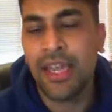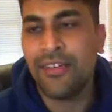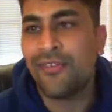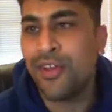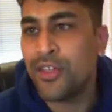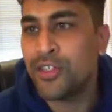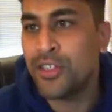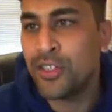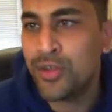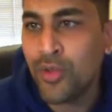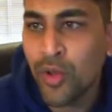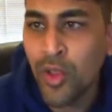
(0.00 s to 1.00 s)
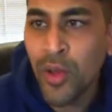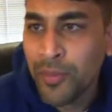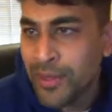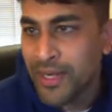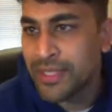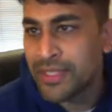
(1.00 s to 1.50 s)
a function called
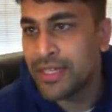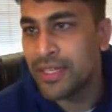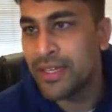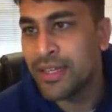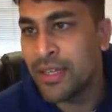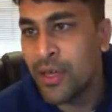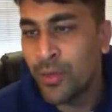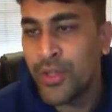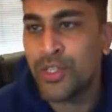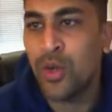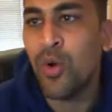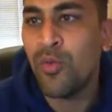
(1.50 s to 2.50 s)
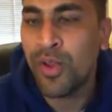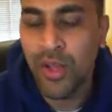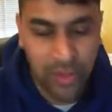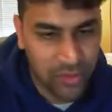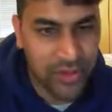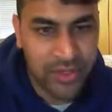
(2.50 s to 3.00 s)
operator which
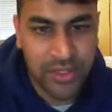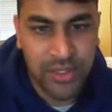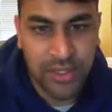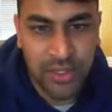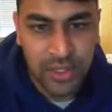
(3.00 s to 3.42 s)
overloads